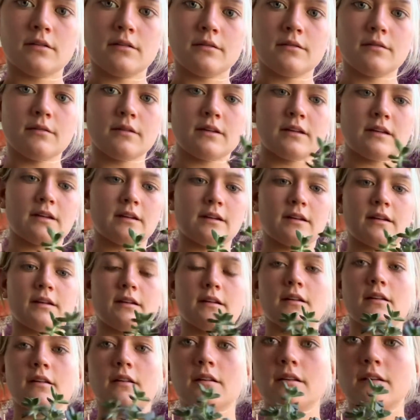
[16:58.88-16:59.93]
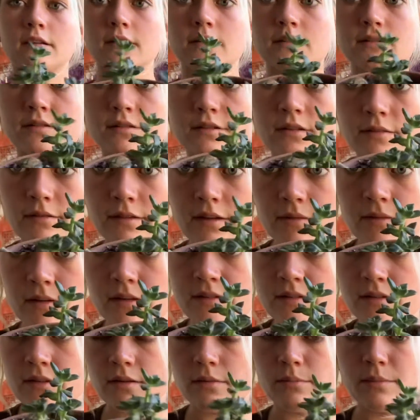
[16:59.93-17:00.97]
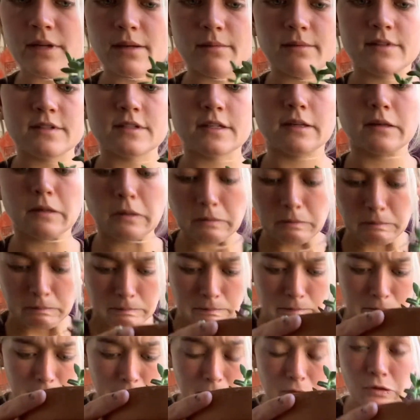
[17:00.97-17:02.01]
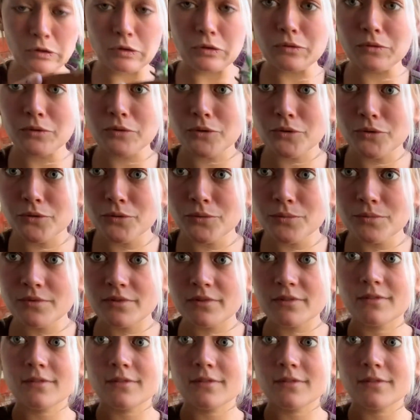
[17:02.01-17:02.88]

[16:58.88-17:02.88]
Okay, so now I have these little babies in. Oops.